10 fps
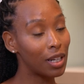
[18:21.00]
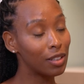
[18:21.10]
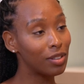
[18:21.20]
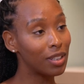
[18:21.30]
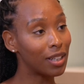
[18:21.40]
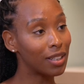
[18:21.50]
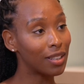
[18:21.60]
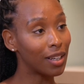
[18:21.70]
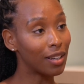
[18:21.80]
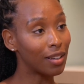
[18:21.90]
and it's really nice
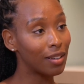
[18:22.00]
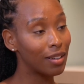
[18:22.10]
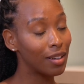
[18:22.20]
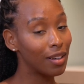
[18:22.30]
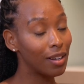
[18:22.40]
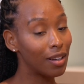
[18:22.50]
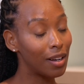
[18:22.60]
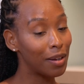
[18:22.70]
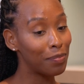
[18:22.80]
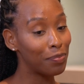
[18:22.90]
to hear.
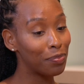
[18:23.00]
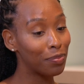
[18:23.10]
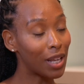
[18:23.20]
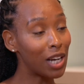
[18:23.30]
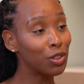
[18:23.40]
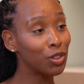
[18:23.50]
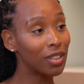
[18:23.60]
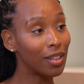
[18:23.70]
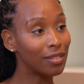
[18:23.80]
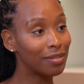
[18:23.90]
How's your
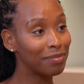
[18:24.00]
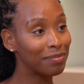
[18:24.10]
son?